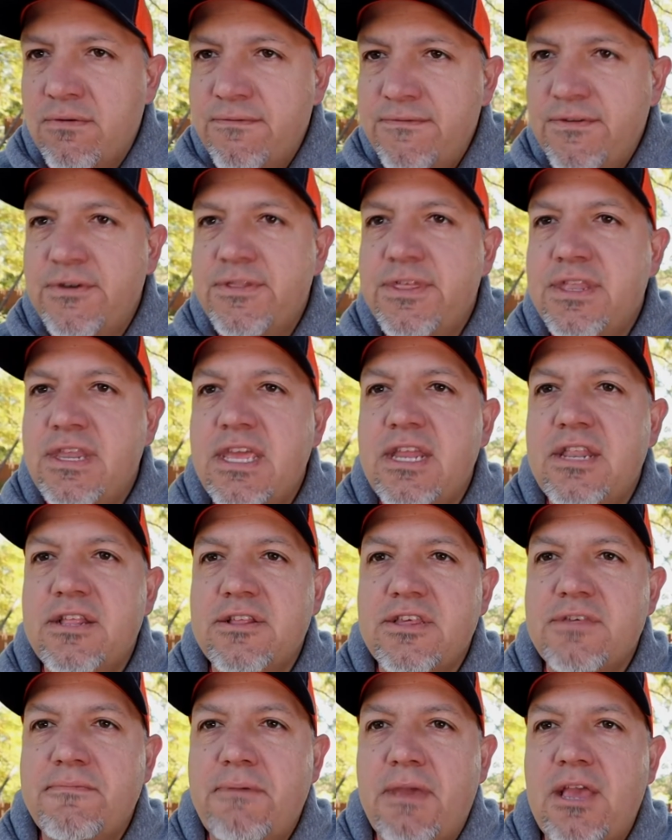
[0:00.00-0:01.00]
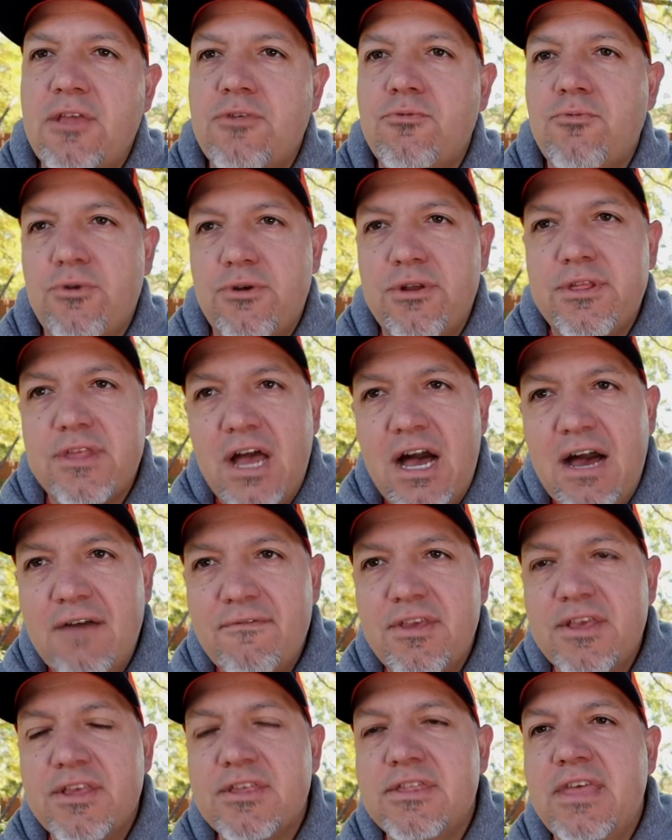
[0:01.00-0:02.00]
fill the need in a space where it's
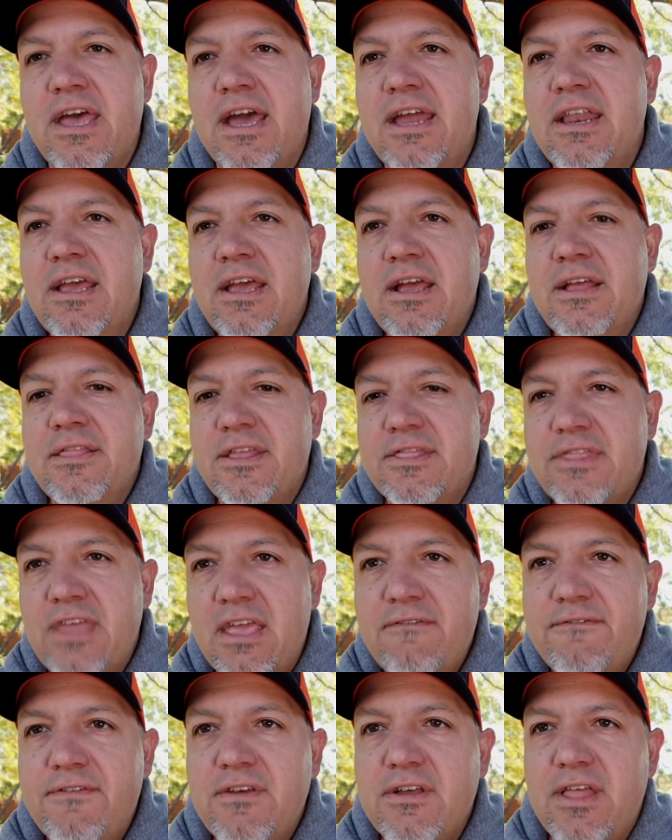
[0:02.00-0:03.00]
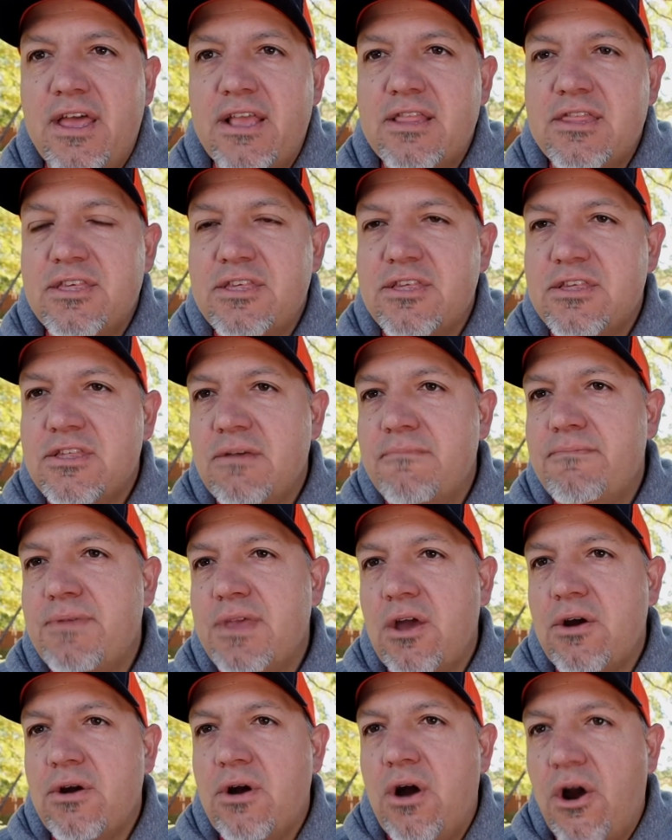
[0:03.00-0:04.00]
obvious that they feel like this is
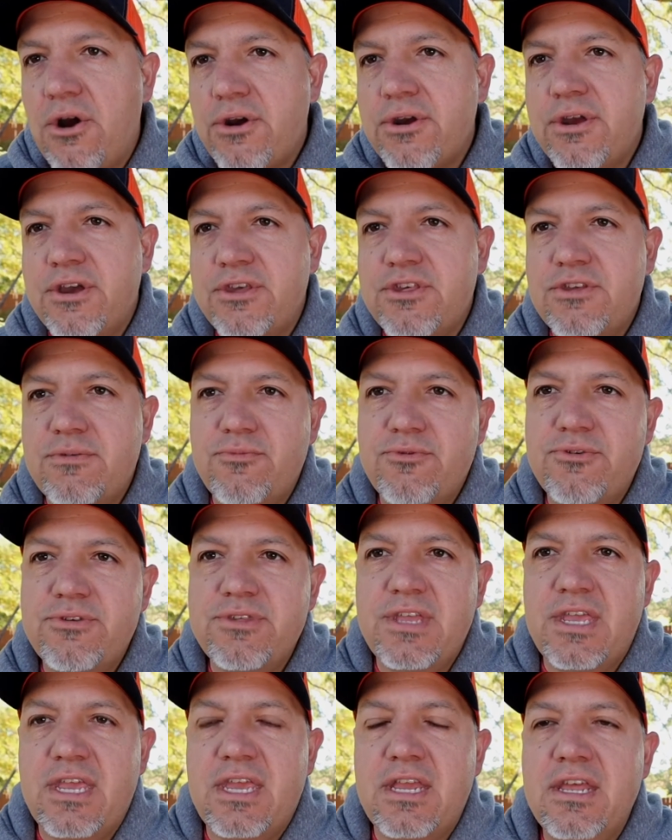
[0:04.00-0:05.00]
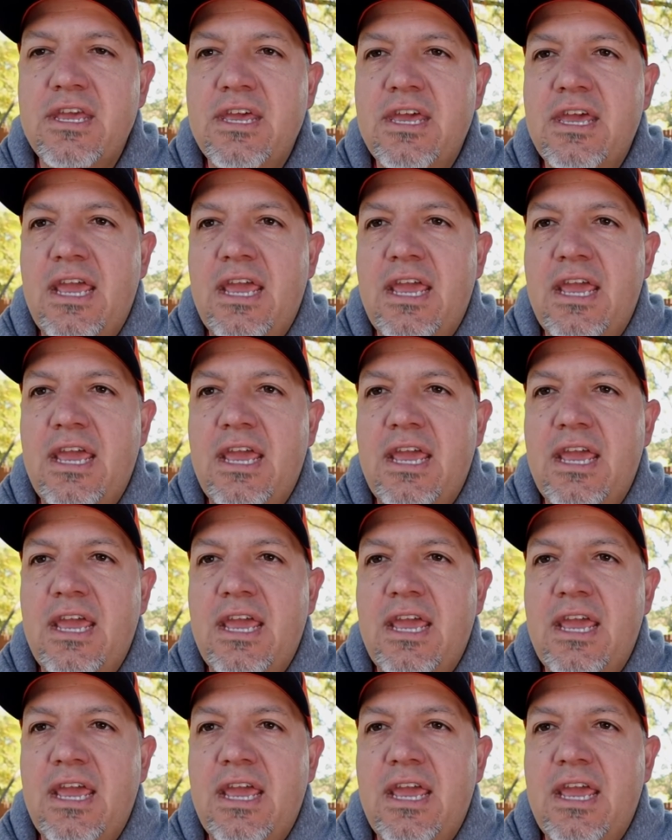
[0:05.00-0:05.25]
something our customers need,